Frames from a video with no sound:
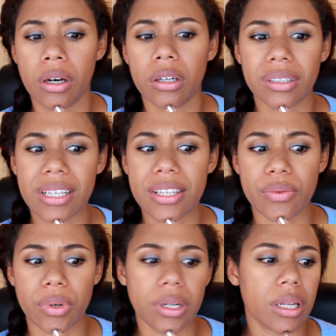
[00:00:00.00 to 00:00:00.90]
on
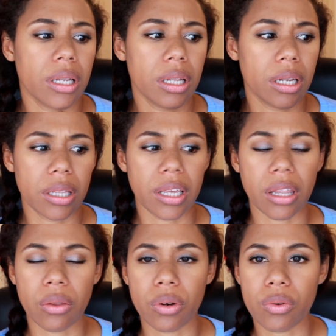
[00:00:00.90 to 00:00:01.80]
this one, and then in the
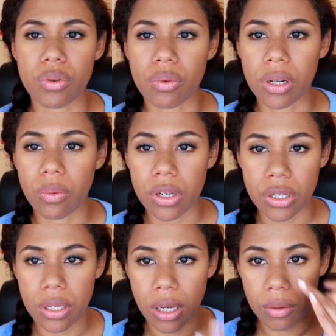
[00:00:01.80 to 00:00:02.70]
other one it was really
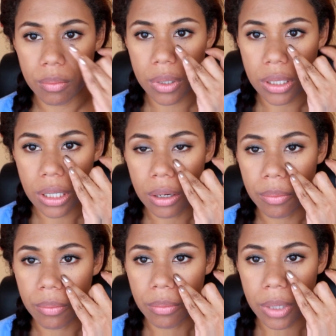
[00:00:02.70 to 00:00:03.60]
washed out, but
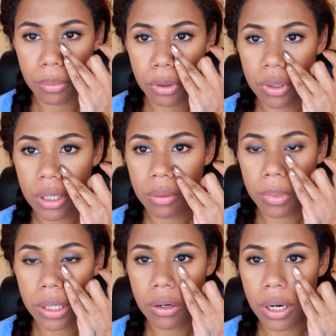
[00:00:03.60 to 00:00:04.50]
maybe you get a
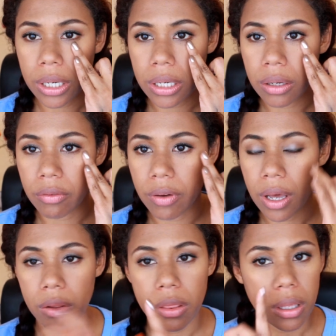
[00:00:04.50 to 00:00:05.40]
better idea of
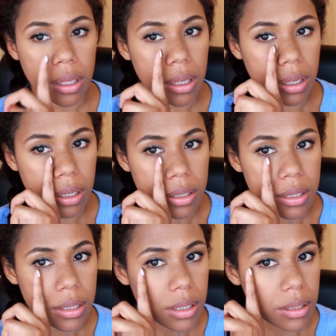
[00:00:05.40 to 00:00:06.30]
how the
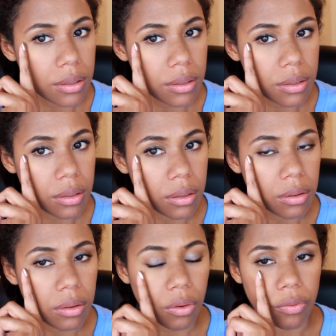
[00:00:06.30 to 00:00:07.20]
concealers
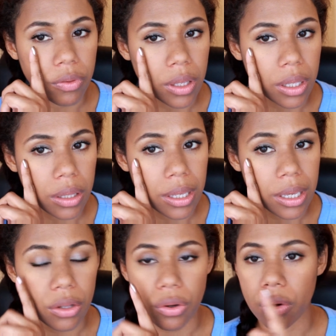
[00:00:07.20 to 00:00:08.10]
of the
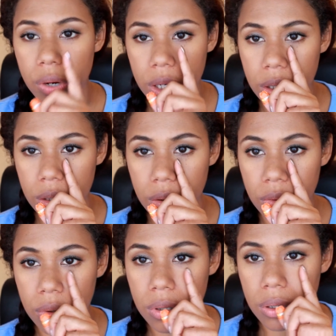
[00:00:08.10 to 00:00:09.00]
yellow corrector
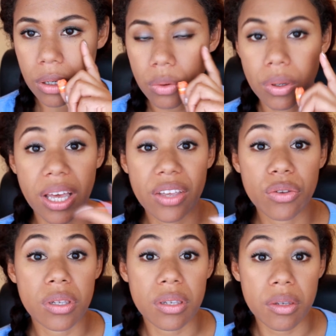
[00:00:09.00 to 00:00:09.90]
looked. Well, I
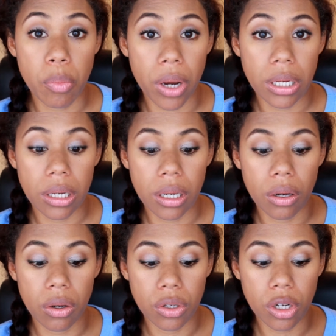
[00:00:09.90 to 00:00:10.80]
use it as a
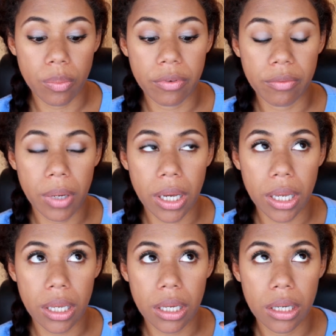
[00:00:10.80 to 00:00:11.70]
brightener on top of
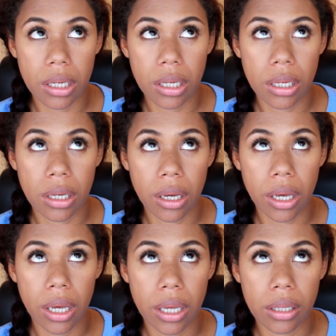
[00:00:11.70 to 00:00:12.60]
my
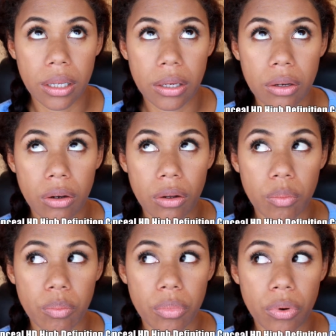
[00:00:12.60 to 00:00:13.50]
LA
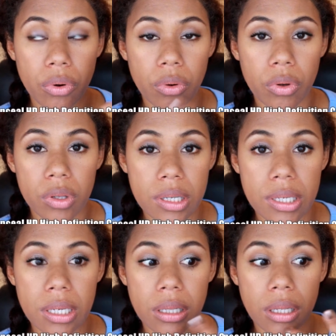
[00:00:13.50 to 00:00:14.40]
Girl Pro
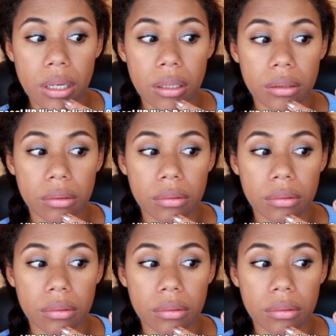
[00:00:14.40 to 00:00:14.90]
concealer.